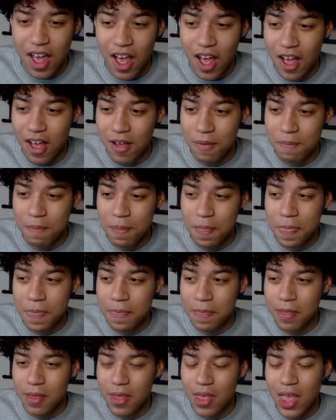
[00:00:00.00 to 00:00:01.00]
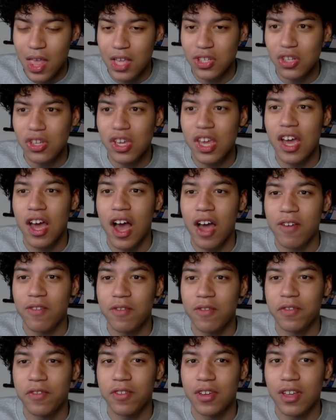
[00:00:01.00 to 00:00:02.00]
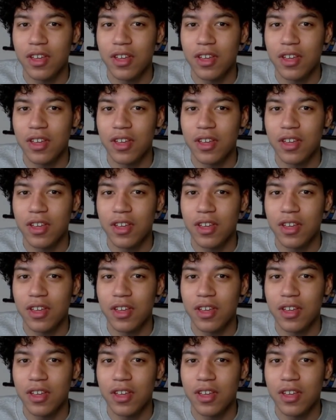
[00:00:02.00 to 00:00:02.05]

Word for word: Um, so yeah, I've,